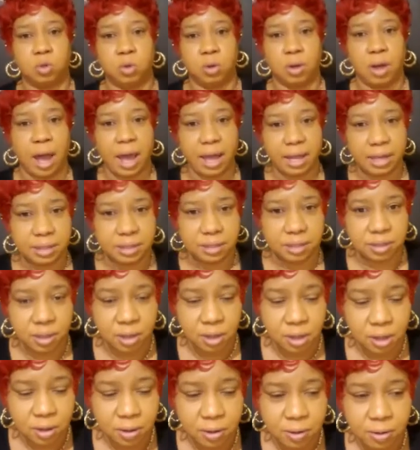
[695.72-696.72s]
you guys,
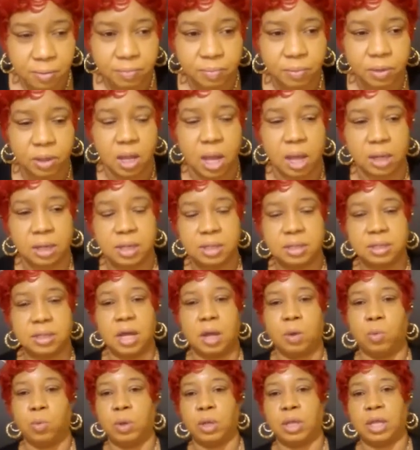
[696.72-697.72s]
you
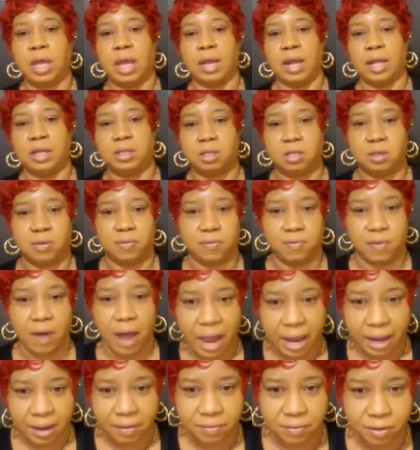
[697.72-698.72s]
understand, we cannot
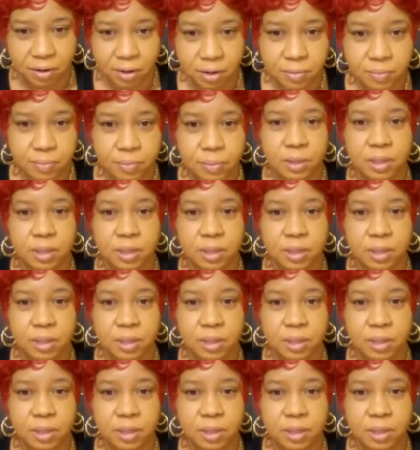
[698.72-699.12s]
survive.